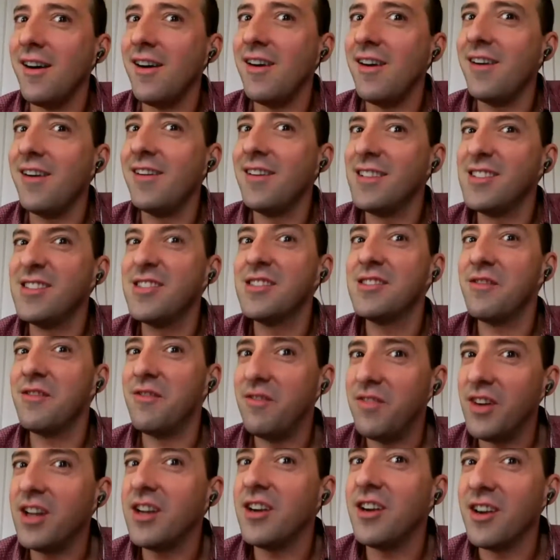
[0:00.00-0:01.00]
oh, it's
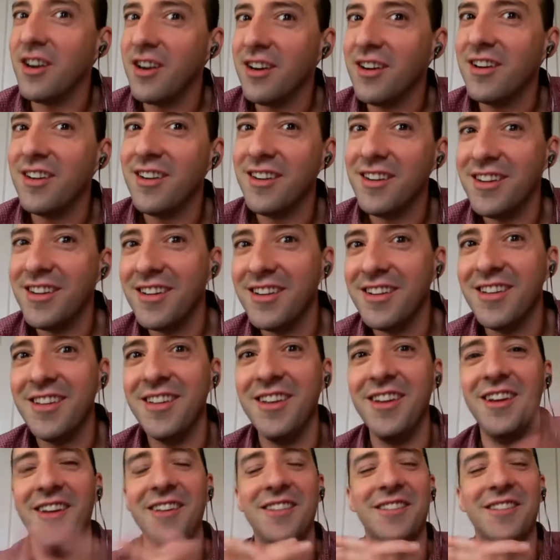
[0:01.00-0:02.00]
just funner, you
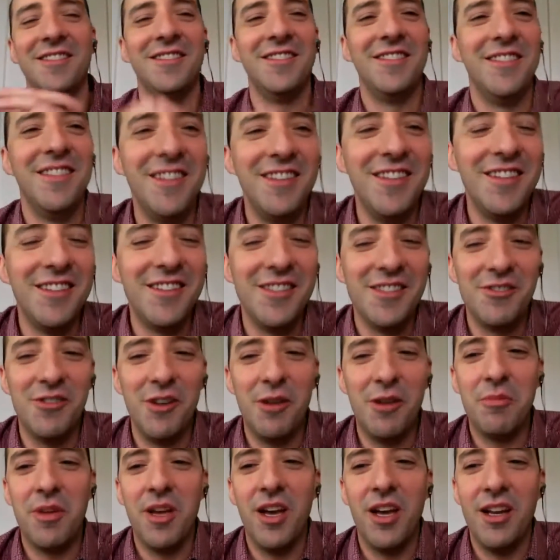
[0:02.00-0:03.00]
know. So
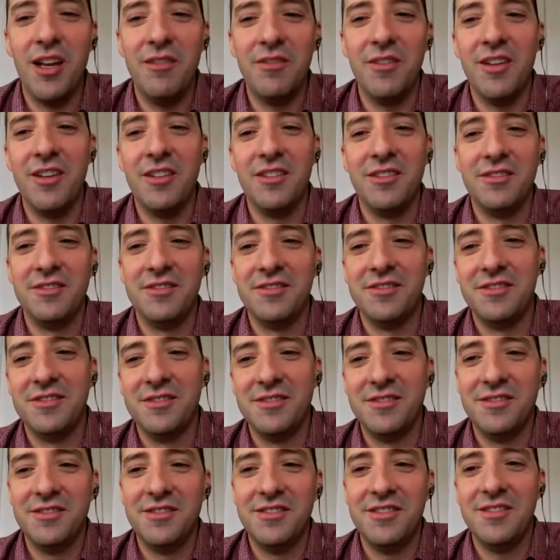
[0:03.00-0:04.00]
I'm kind of a
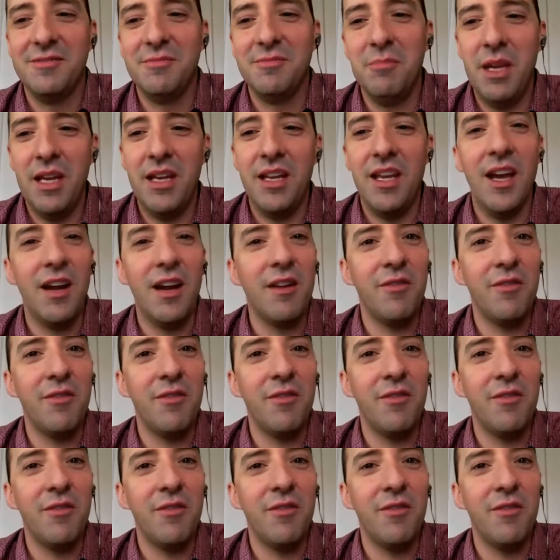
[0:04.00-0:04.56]
maniac. What's